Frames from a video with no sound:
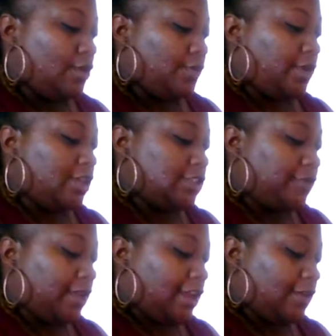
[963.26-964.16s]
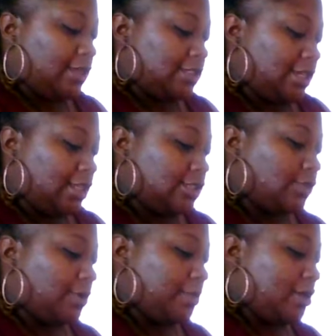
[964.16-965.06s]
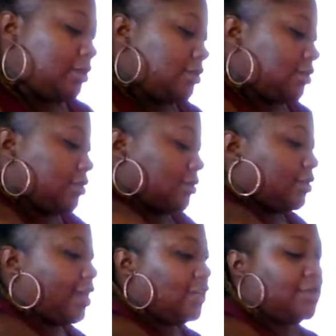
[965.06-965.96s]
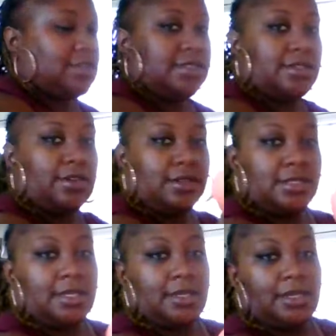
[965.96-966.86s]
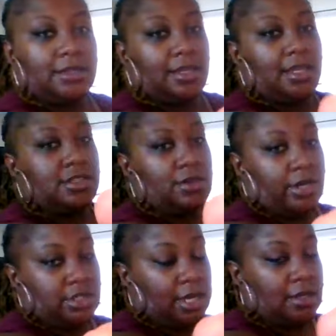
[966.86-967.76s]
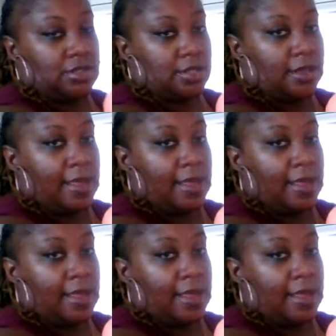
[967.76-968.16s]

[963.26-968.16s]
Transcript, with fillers: What else for Aries next three months? A lot of uncertainty. Things are changing.